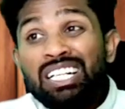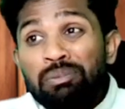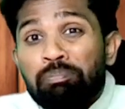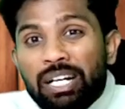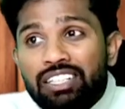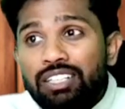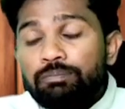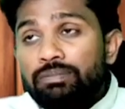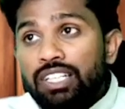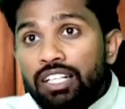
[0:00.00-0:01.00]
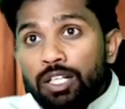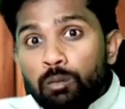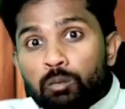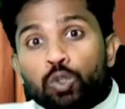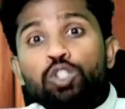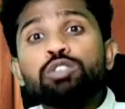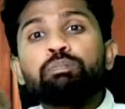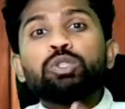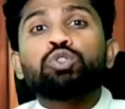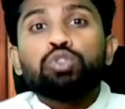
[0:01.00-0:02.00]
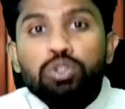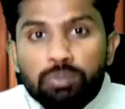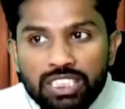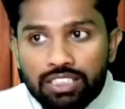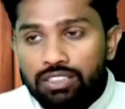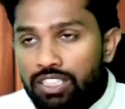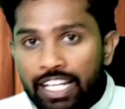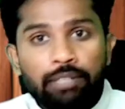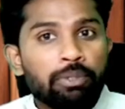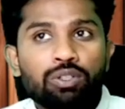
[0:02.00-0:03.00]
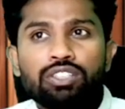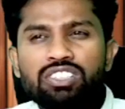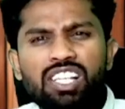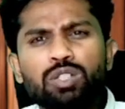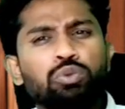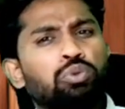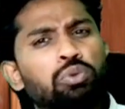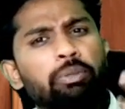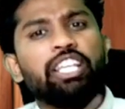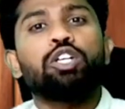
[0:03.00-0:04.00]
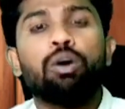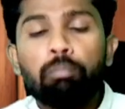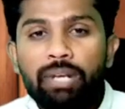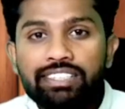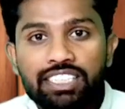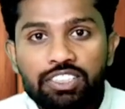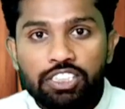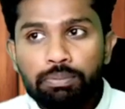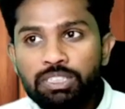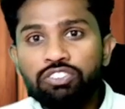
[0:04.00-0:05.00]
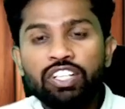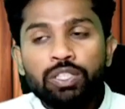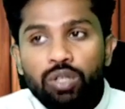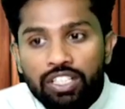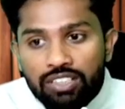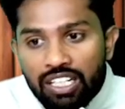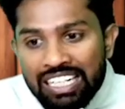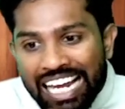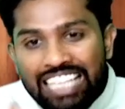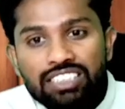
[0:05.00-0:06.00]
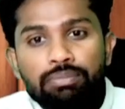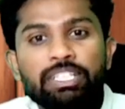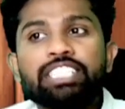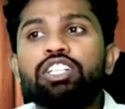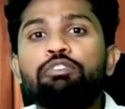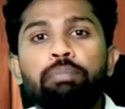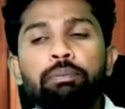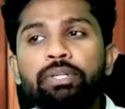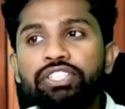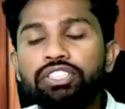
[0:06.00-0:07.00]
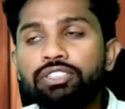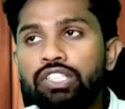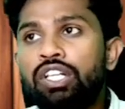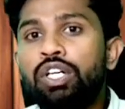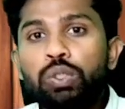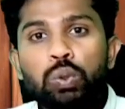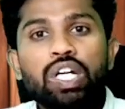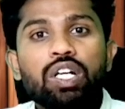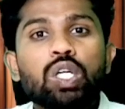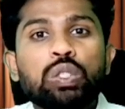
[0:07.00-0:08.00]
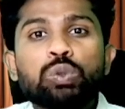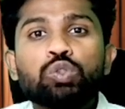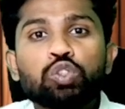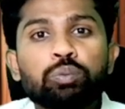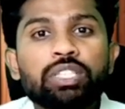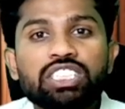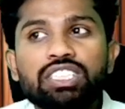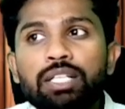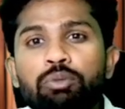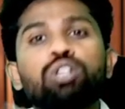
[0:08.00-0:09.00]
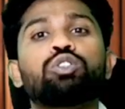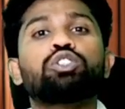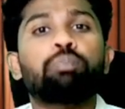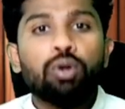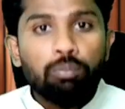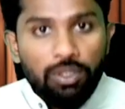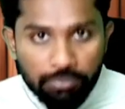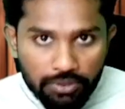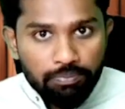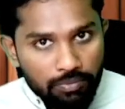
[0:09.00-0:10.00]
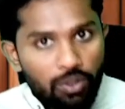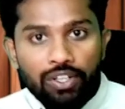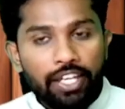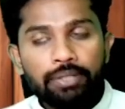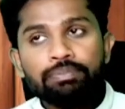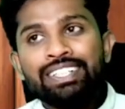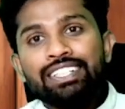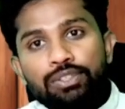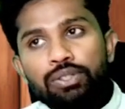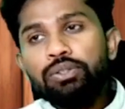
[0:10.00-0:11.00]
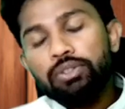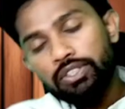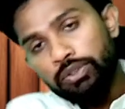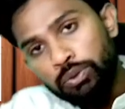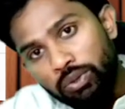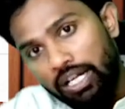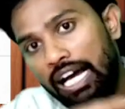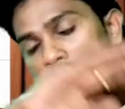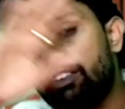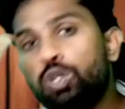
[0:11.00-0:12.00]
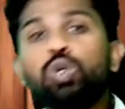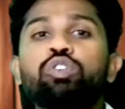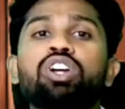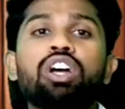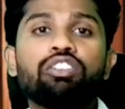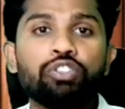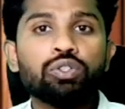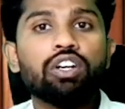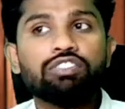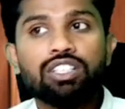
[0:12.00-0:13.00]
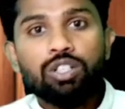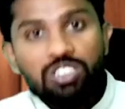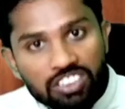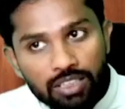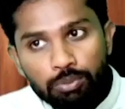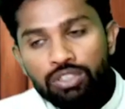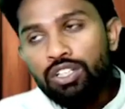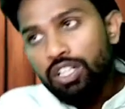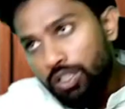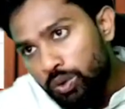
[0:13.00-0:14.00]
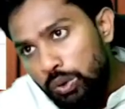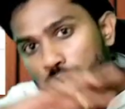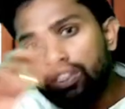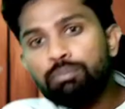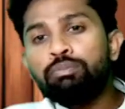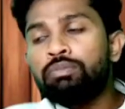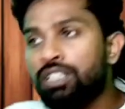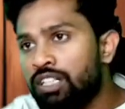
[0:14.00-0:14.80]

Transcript: but don't put so much, like, because there are so many complex adjustments when you are in the last minute of preparations, you cannot give so much time on those problems. Okay, so you have an overall view of the concepts, do some